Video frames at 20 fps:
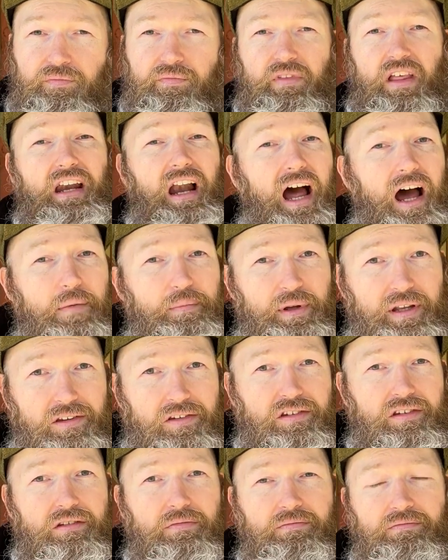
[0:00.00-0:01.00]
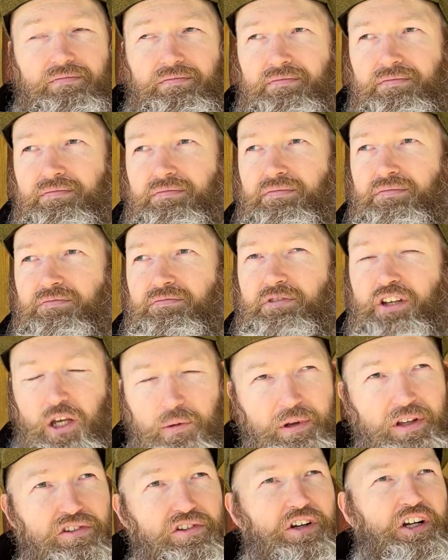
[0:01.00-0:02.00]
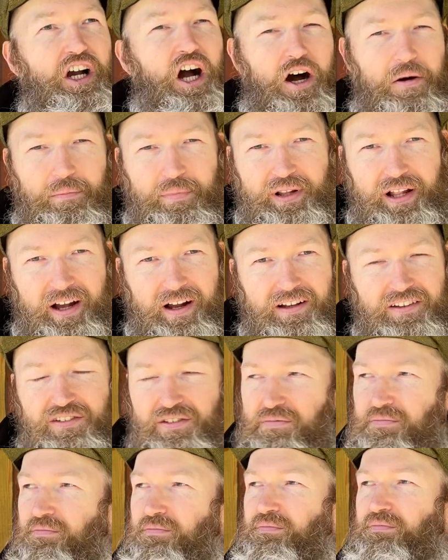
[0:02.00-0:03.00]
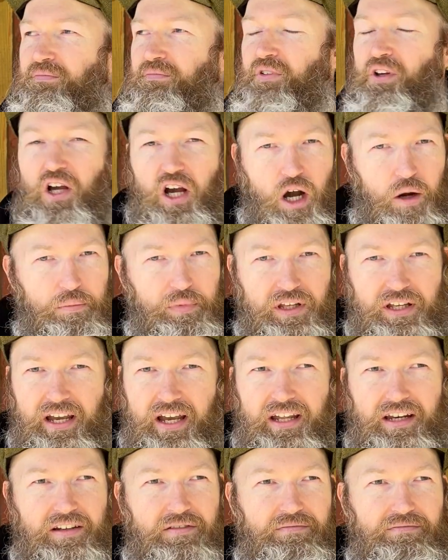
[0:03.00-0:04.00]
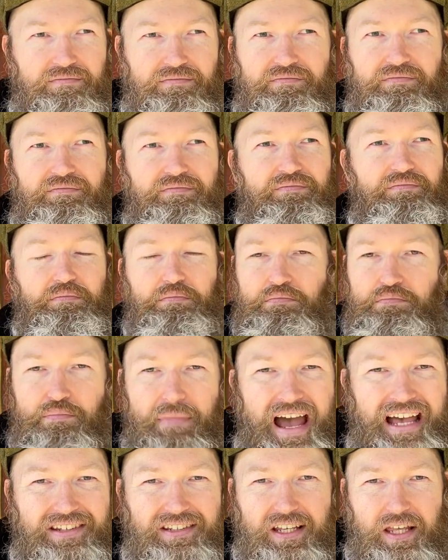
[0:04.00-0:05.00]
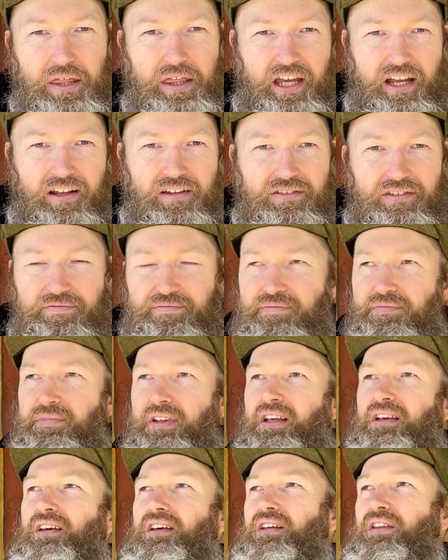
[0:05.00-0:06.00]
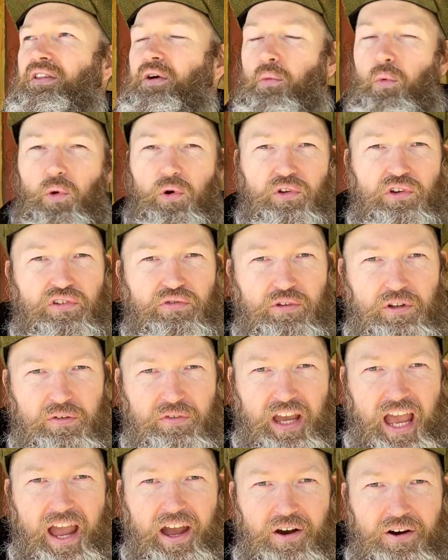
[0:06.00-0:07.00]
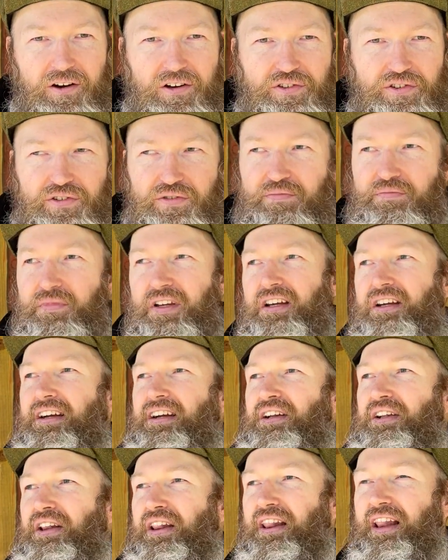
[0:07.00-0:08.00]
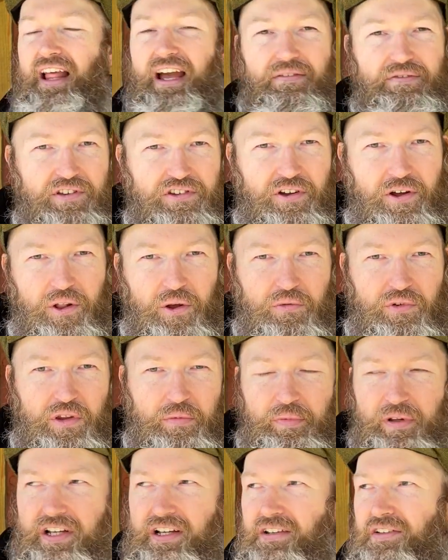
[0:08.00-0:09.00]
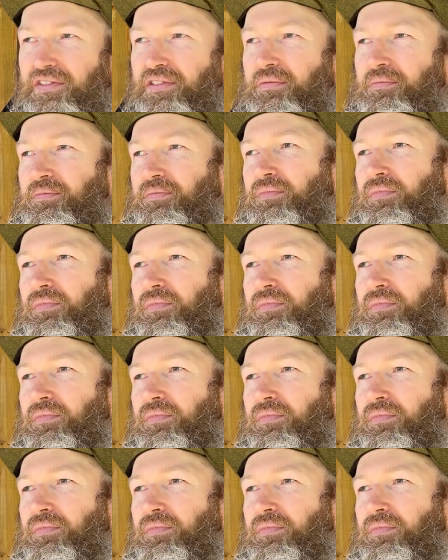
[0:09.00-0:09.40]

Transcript: It happens. Humans are complex, complicated, messy things. The world is full of chaos. Life is all over the place.